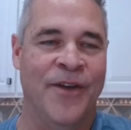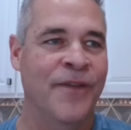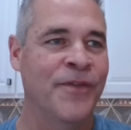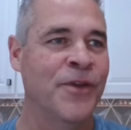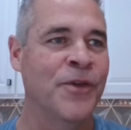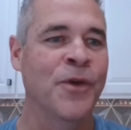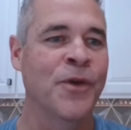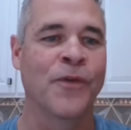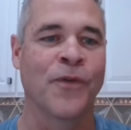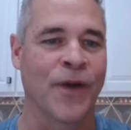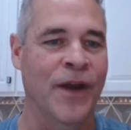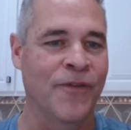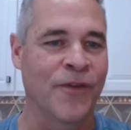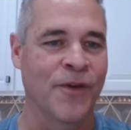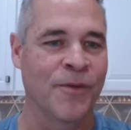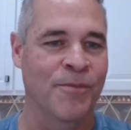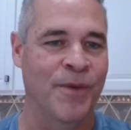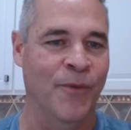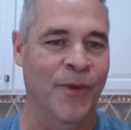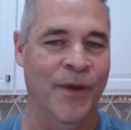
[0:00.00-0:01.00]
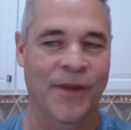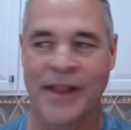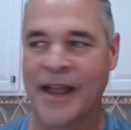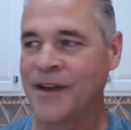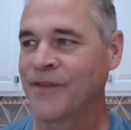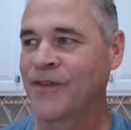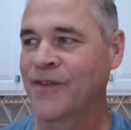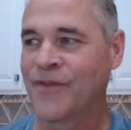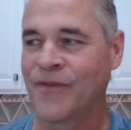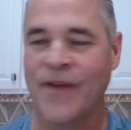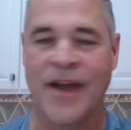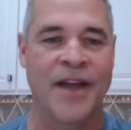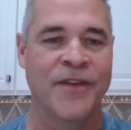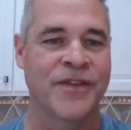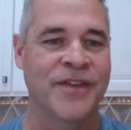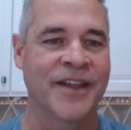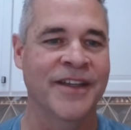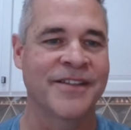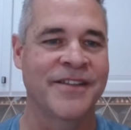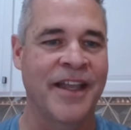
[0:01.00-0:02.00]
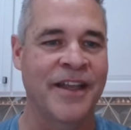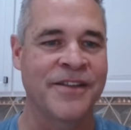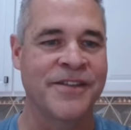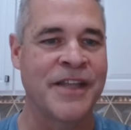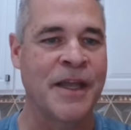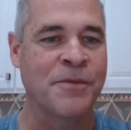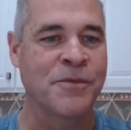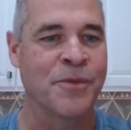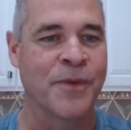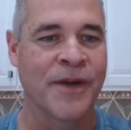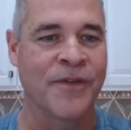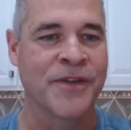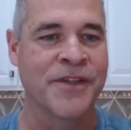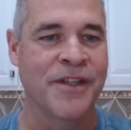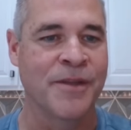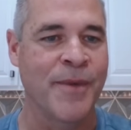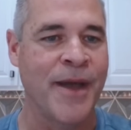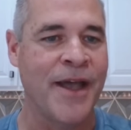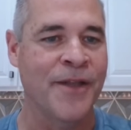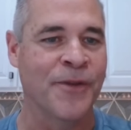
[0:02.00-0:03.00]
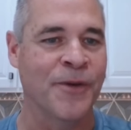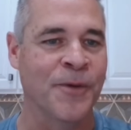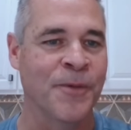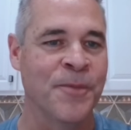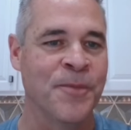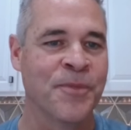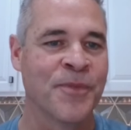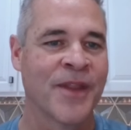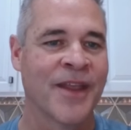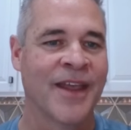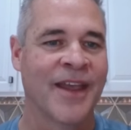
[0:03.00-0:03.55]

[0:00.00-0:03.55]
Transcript: they don't have to do it forever, but with that 5, 6, 10 steps, whatever, to the bathroom.